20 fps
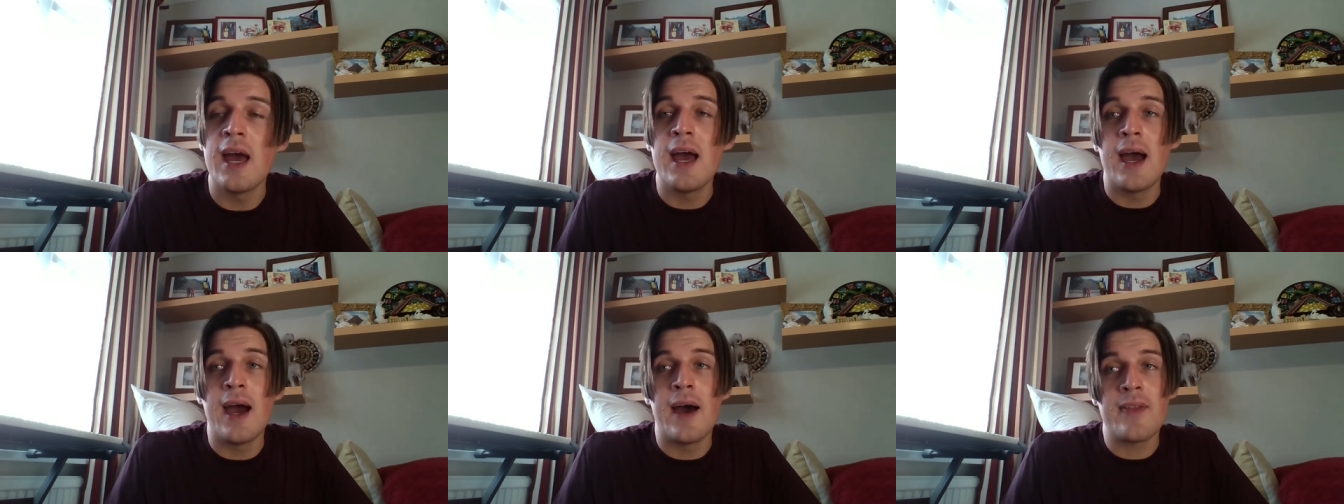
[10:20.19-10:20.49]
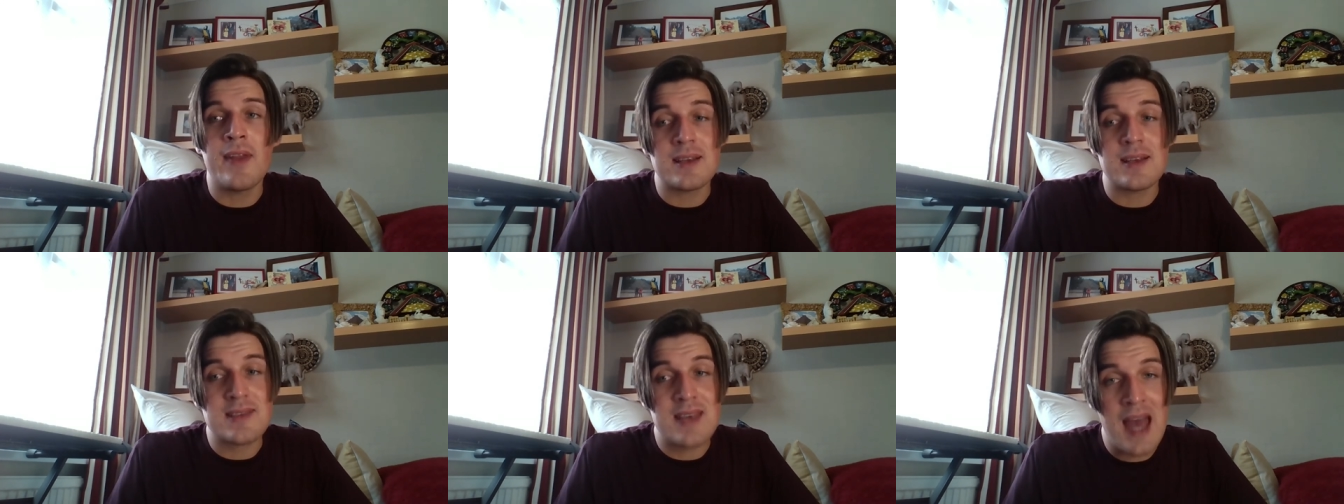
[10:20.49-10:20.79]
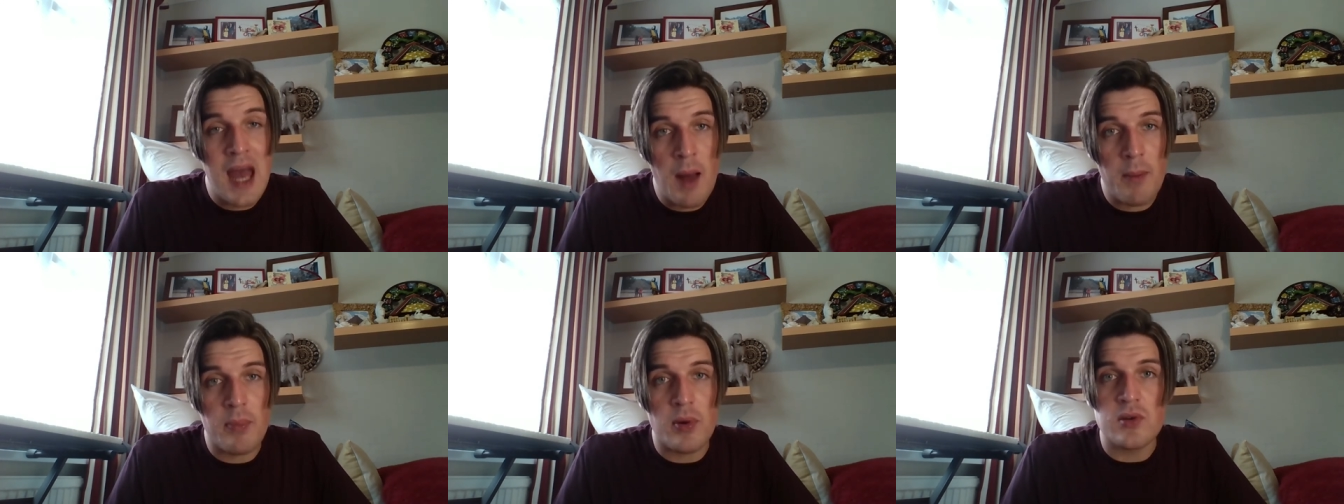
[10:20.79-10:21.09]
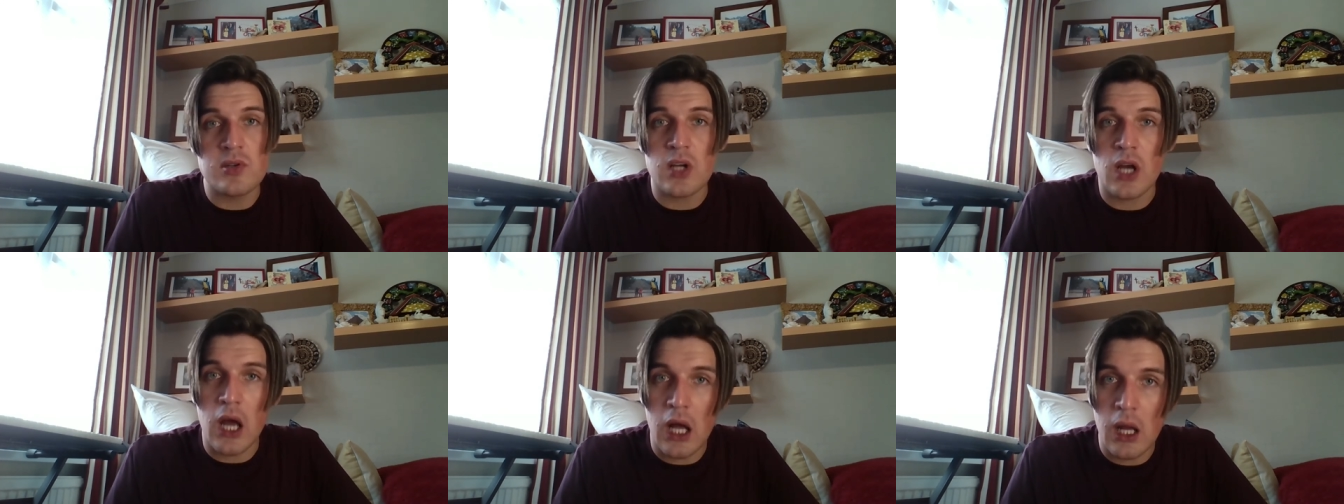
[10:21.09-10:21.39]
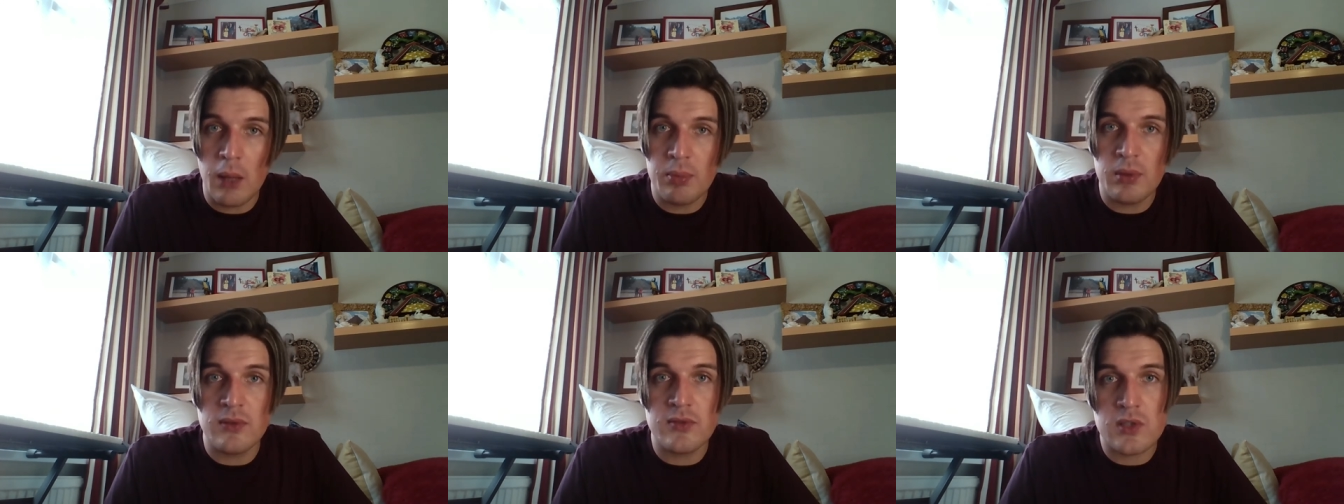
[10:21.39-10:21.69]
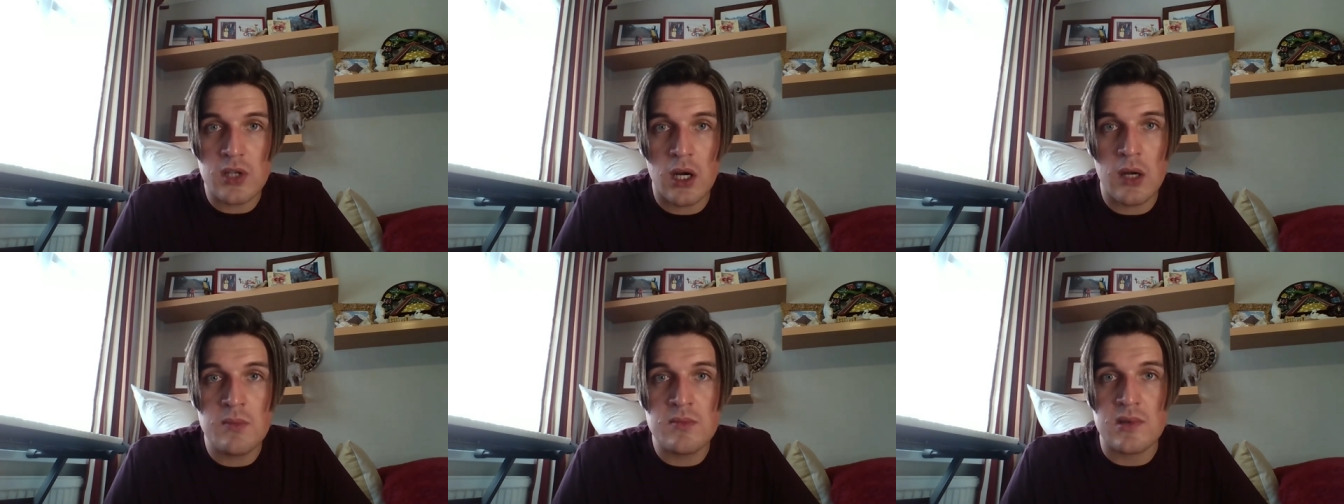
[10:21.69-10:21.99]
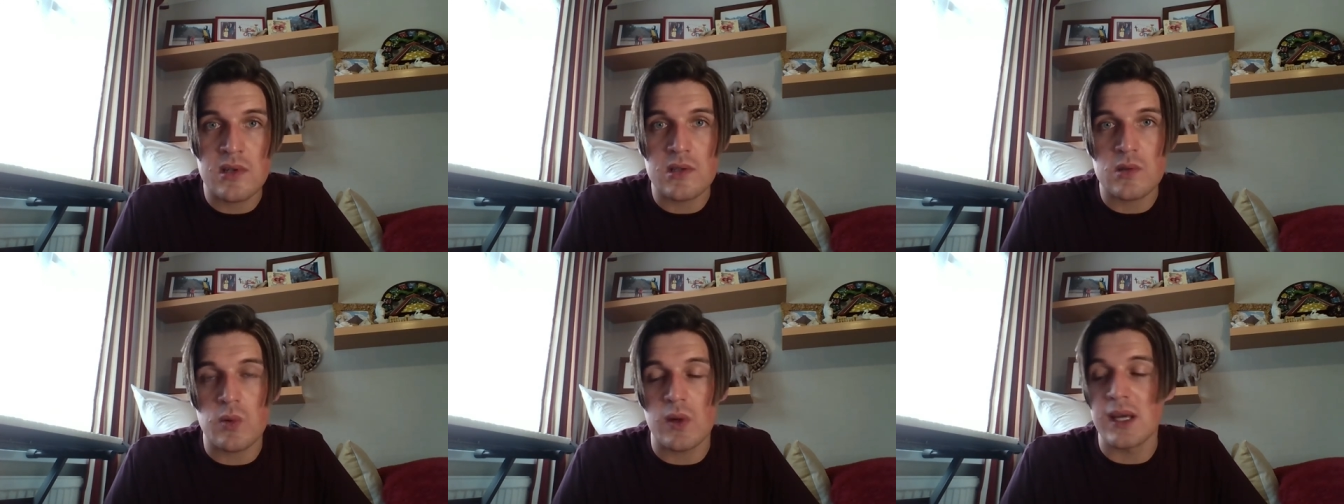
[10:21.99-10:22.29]
And that's happened a couple of times
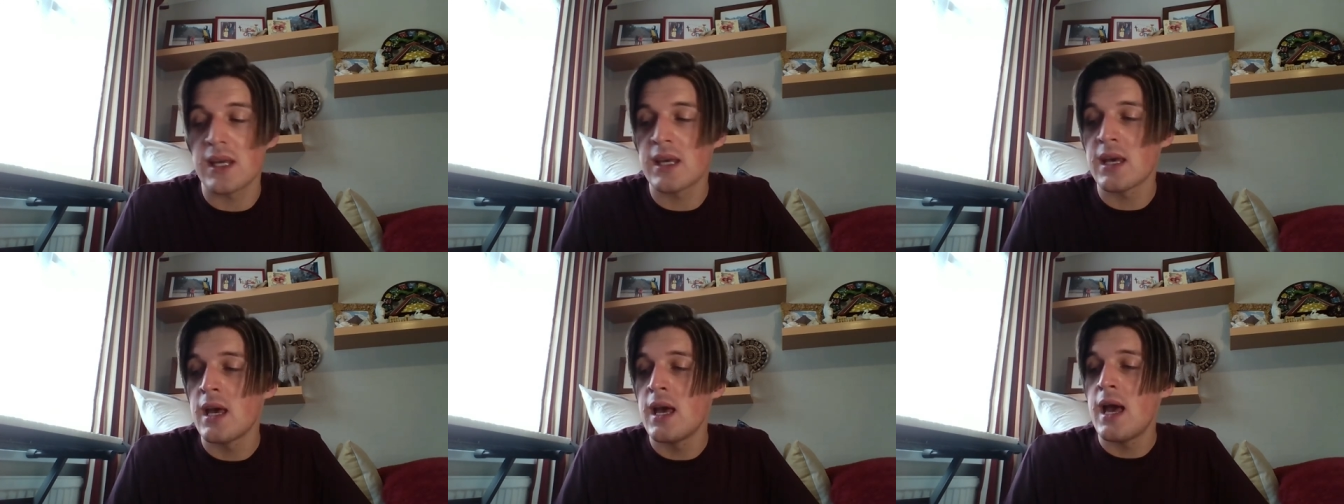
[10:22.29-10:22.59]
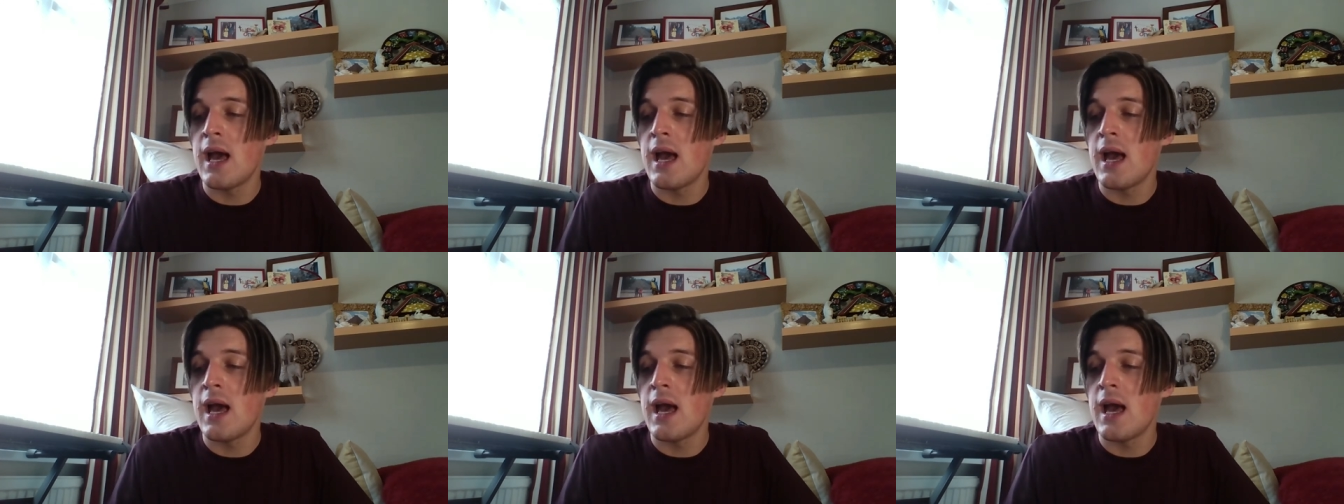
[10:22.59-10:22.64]
this week.